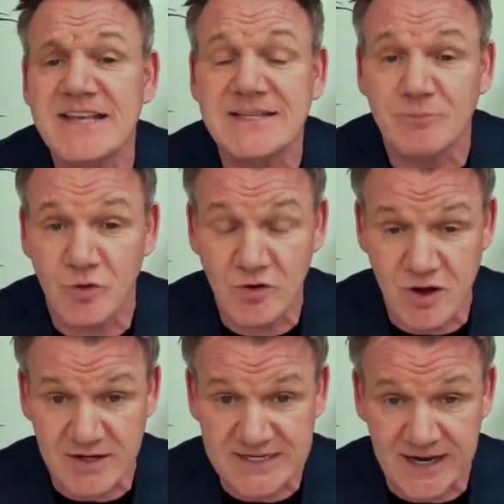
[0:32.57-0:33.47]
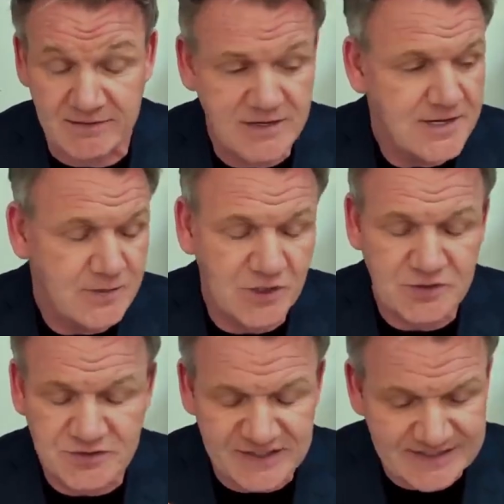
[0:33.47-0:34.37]
amazing prawn cocktail,
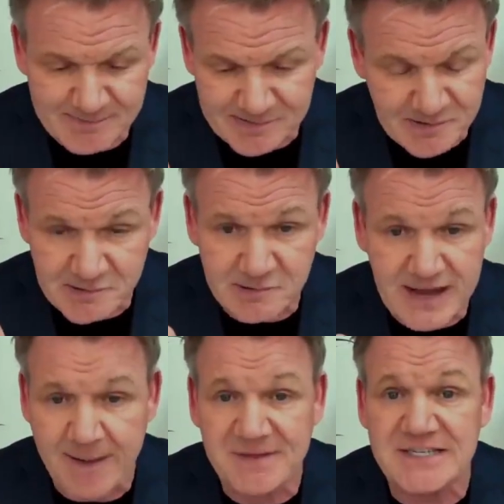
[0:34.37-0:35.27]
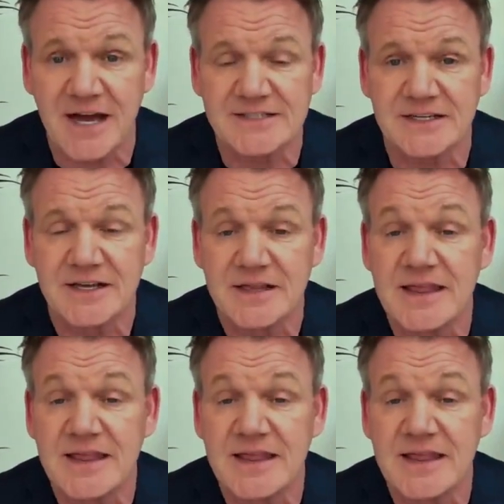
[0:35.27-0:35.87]
which was a simple appetizer.